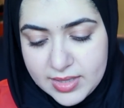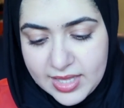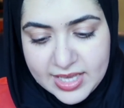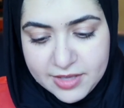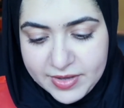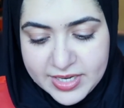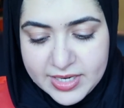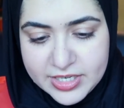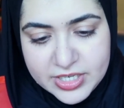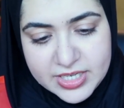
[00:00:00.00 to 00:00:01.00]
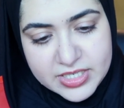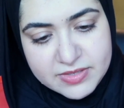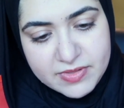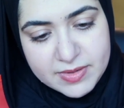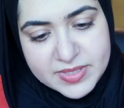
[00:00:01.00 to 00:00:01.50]
Like, if I literally
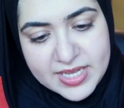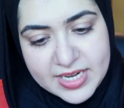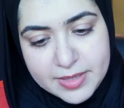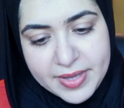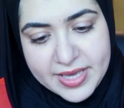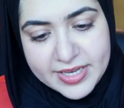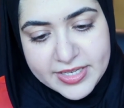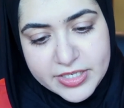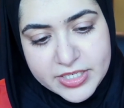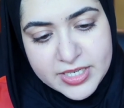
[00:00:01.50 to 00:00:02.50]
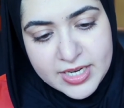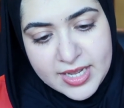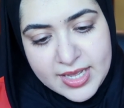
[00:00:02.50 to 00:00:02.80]
just flip to any page,